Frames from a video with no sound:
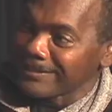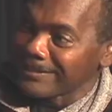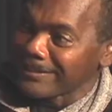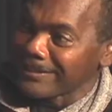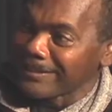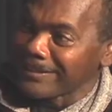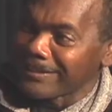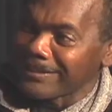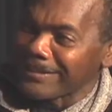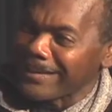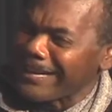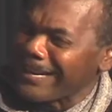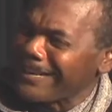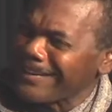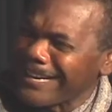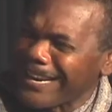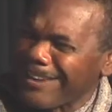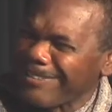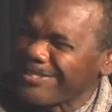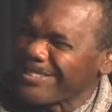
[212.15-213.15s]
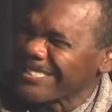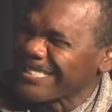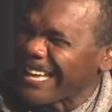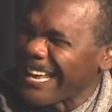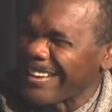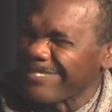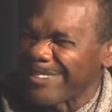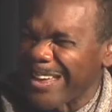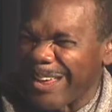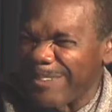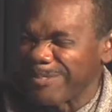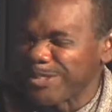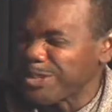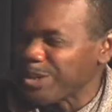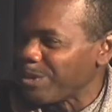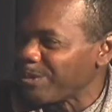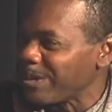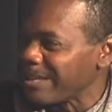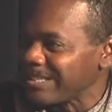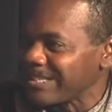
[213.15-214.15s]
Yeah, I, am just, I, am
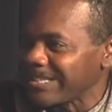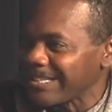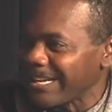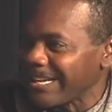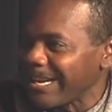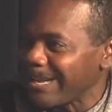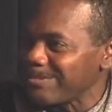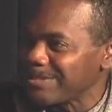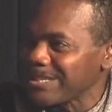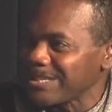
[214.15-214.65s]
so into that. I'm like